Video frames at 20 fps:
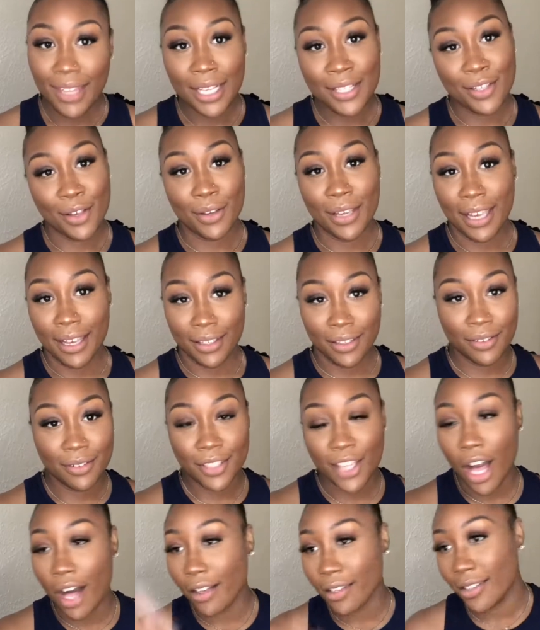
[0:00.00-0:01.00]
So yeah,
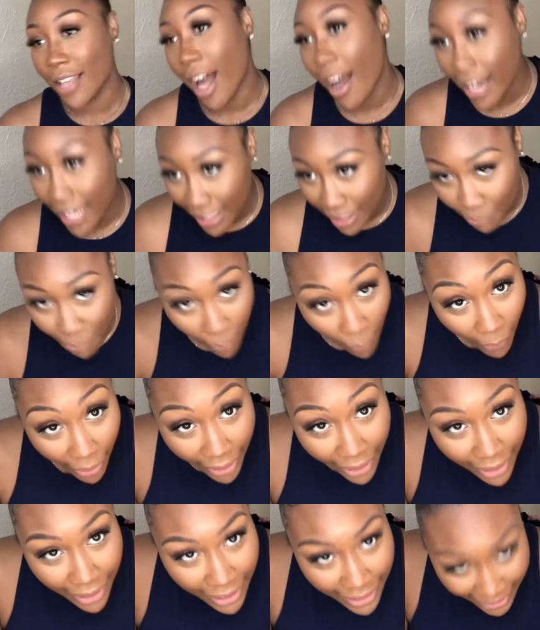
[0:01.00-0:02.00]
y'all get the
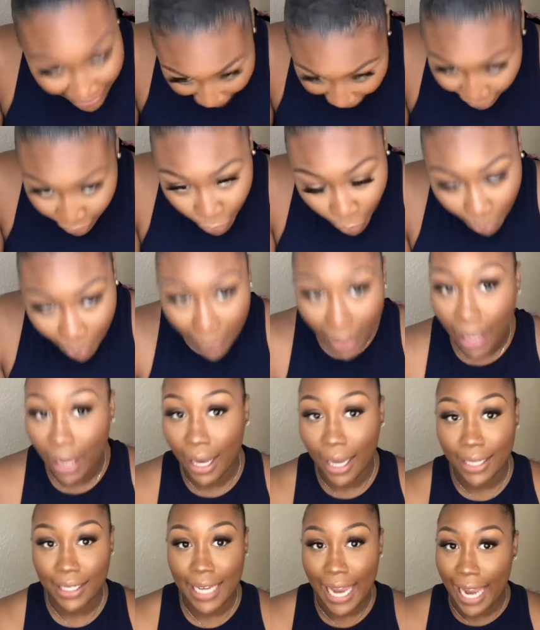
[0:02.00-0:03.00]
point. Natural
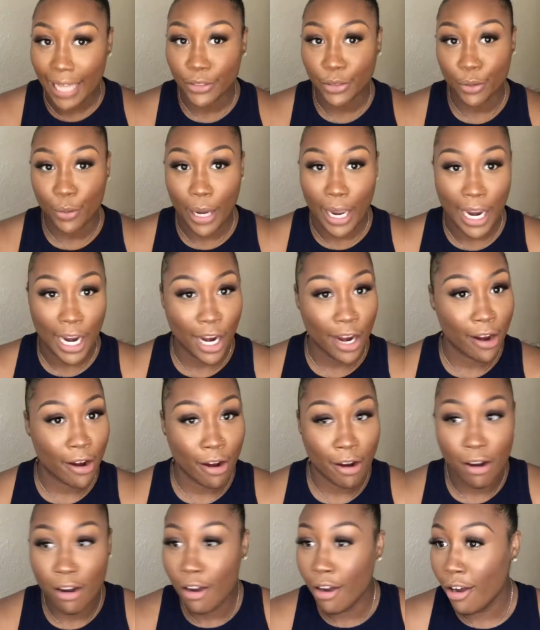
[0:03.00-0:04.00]
bun, natural
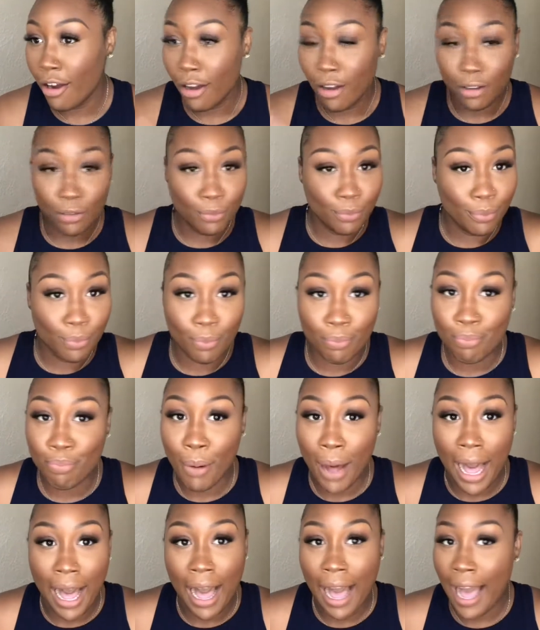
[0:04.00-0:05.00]
hair
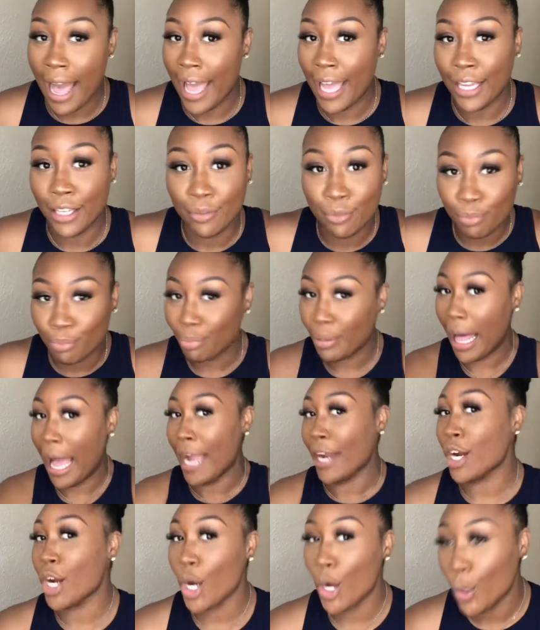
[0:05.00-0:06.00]
by
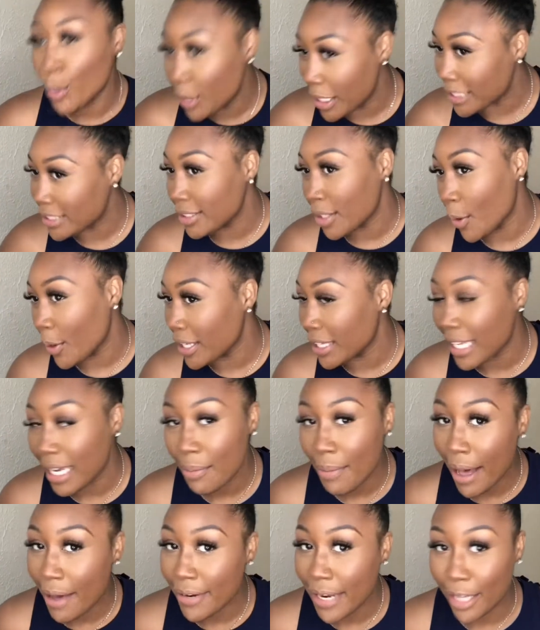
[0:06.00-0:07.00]
black girl who doesn't know anything
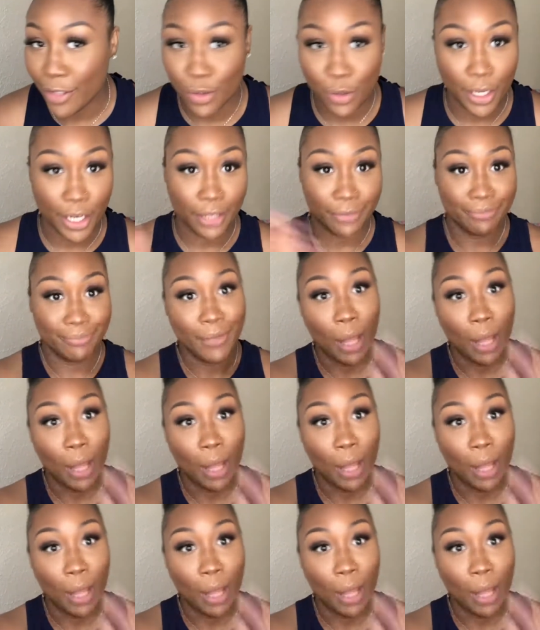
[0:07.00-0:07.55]
about natural hair.